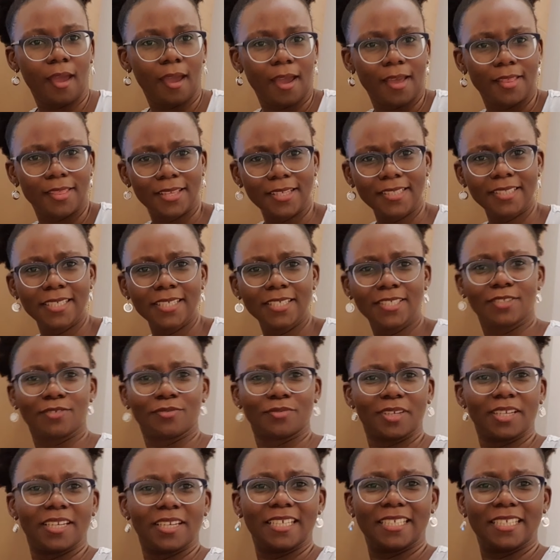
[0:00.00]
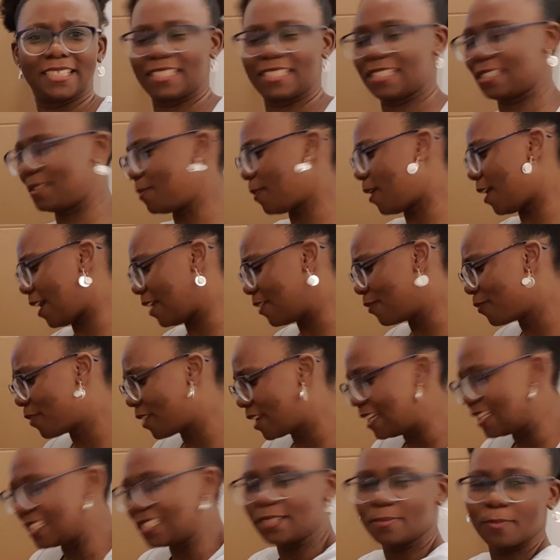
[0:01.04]
This is really a
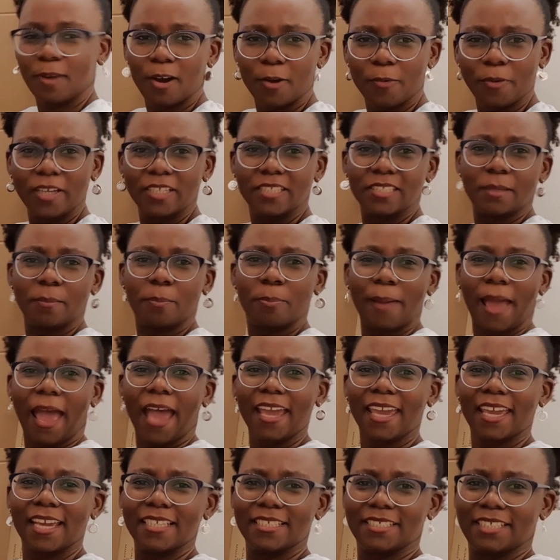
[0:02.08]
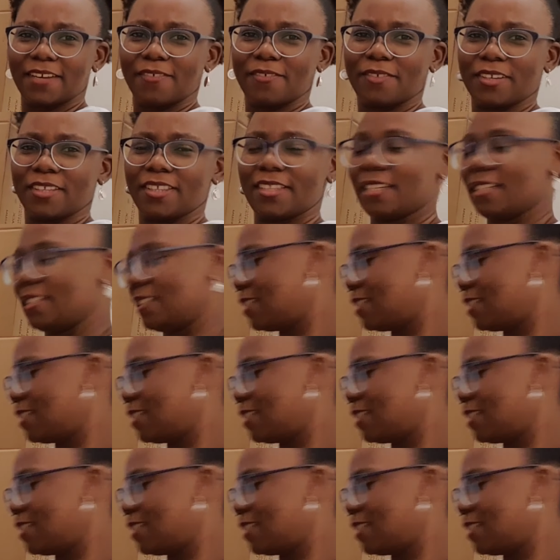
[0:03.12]
really smart way to package everything.